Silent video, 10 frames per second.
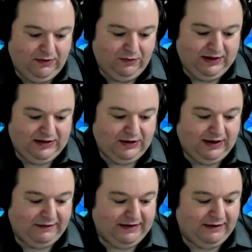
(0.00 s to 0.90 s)
We still
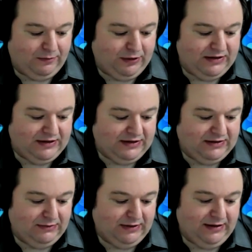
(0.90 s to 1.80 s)
have to have a
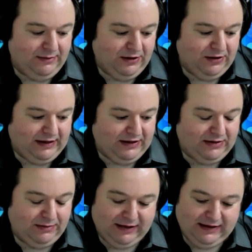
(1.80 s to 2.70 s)
presence in the Middle
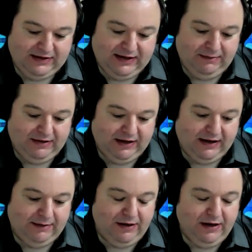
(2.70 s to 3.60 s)
East, but at the same
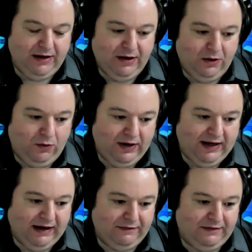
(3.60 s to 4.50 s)
time, we
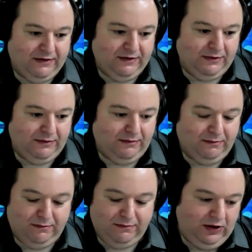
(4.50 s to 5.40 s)
have to
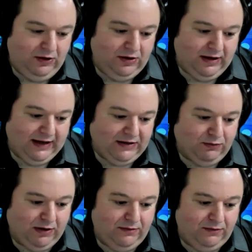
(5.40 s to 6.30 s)
utilize
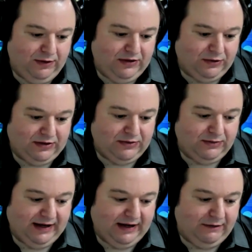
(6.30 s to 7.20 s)
what resources
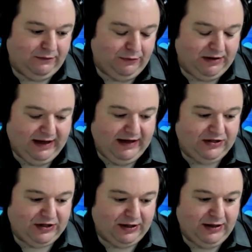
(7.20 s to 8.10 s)
we have with
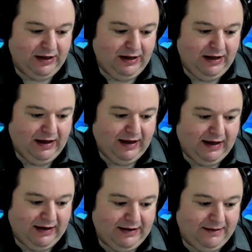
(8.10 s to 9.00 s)
Asia.
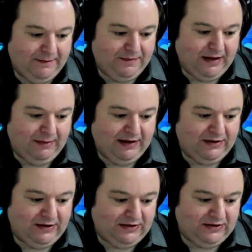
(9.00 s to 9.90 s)
And I mean,
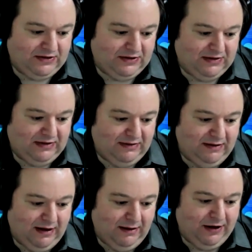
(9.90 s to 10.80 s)
does
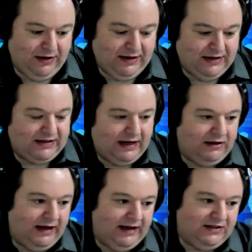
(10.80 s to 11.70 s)
America's
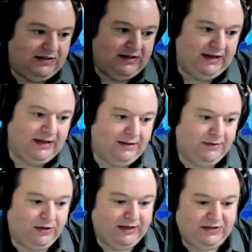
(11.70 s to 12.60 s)
allies in the
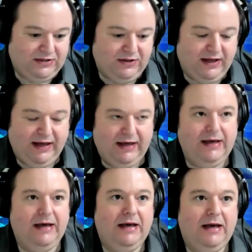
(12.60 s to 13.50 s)
Middle East, do they